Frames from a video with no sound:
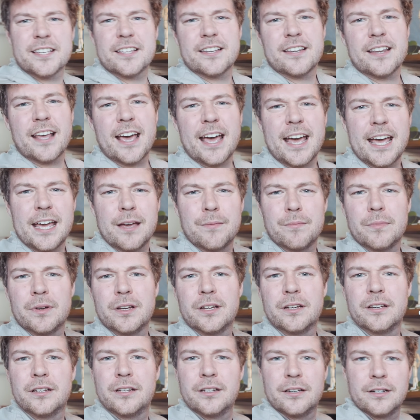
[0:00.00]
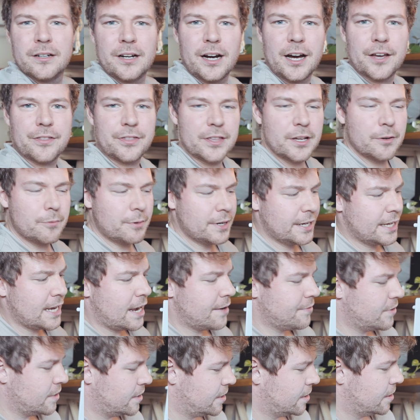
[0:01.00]
a name? I think we
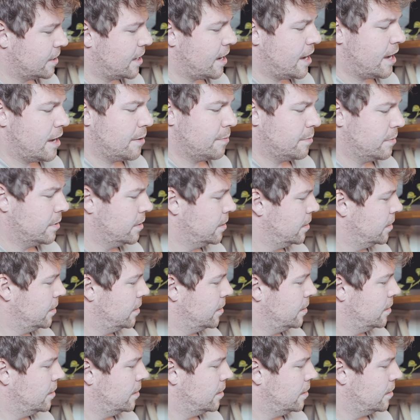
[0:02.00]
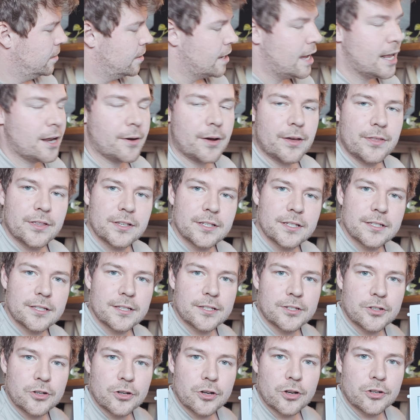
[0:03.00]
gave this a name. Anyway, this is the
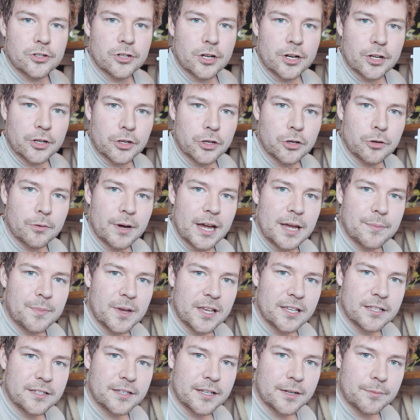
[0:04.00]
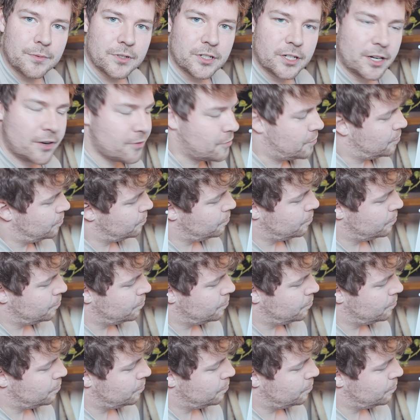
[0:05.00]
Studio Cherno Q A P C, which I've